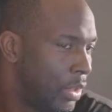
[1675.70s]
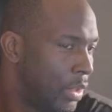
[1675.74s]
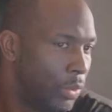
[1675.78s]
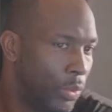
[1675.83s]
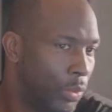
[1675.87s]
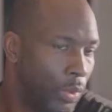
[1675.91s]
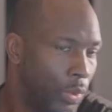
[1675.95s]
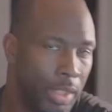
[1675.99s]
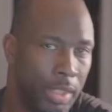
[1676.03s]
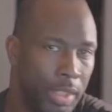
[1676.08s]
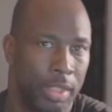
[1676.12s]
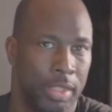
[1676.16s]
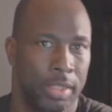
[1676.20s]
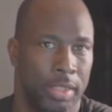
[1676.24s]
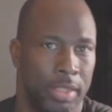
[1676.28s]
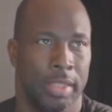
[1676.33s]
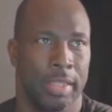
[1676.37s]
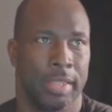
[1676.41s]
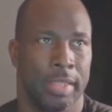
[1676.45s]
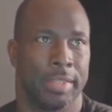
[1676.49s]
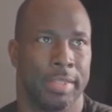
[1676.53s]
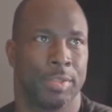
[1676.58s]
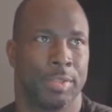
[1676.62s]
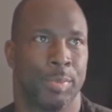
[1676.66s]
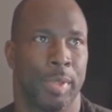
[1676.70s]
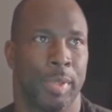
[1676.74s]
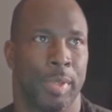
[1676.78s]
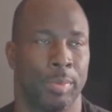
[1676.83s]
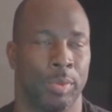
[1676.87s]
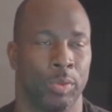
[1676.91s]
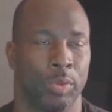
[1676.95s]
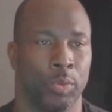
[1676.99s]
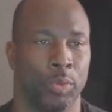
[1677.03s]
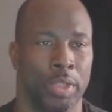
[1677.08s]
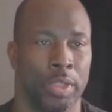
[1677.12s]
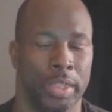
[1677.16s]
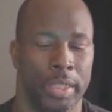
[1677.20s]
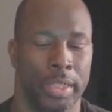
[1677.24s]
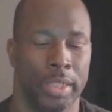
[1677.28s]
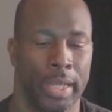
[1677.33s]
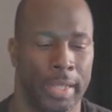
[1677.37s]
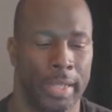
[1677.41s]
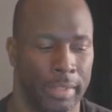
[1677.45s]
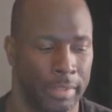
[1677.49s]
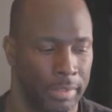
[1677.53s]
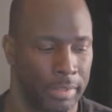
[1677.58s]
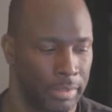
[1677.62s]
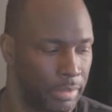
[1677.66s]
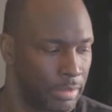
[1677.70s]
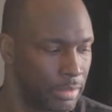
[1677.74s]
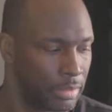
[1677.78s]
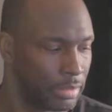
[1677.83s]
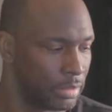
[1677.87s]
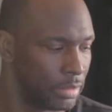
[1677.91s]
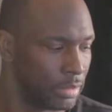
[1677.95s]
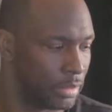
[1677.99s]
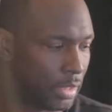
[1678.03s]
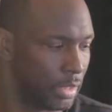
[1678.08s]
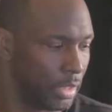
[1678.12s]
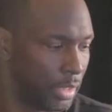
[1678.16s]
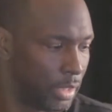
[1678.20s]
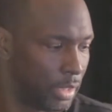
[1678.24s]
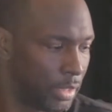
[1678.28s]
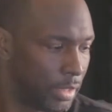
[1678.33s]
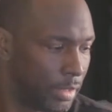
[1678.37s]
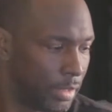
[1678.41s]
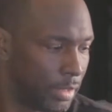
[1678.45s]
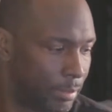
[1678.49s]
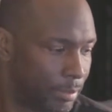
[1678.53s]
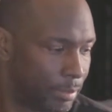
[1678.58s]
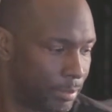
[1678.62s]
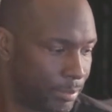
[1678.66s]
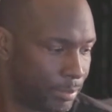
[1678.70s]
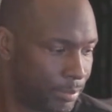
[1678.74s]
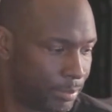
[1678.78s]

one of the things people really got to um,